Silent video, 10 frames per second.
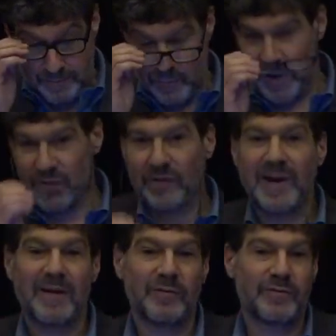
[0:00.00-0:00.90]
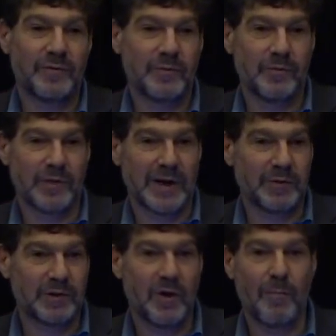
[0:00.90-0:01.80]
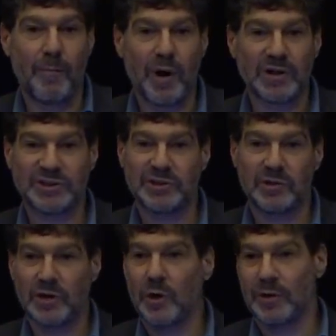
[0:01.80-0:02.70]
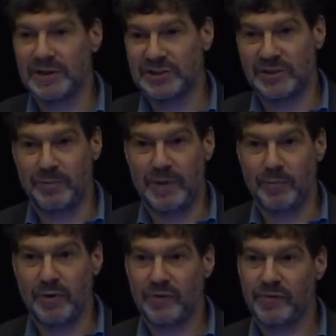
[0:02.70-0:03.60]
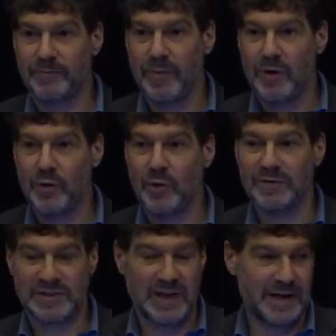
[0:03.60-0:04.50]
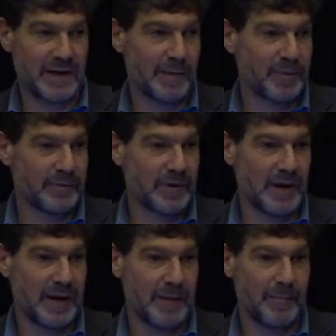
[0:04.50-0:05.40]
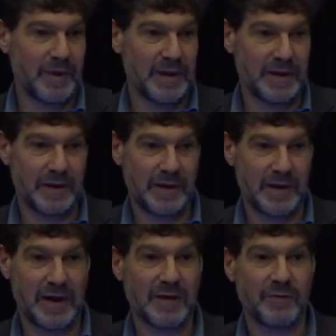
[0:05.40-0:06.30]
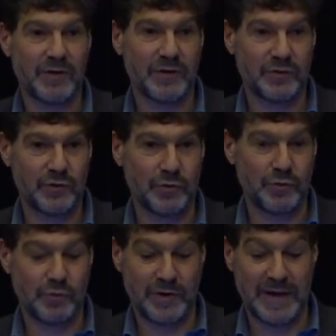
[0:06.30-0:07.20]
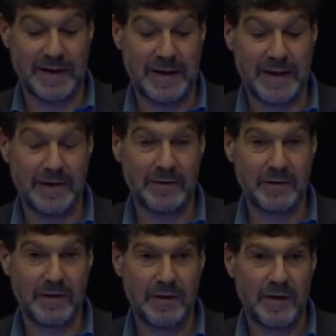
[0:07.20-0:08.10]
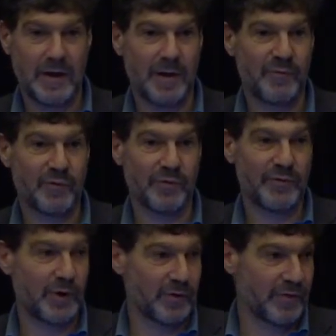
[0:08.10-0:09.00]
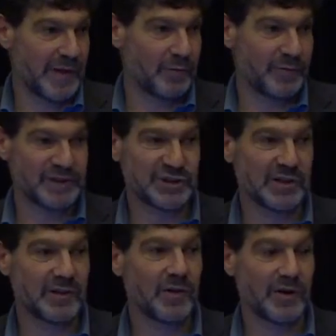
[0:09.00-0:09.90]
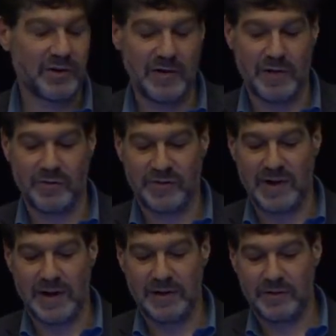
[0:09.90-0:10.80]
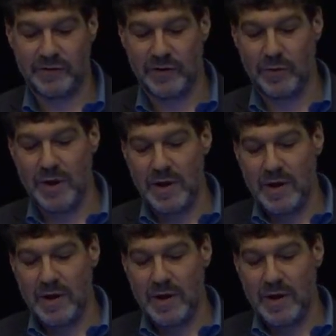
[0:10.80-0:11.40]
We also have what I would call marginal coalition members who have signed up in an effort to get ahead for fear that they will be shunted onto the other side. So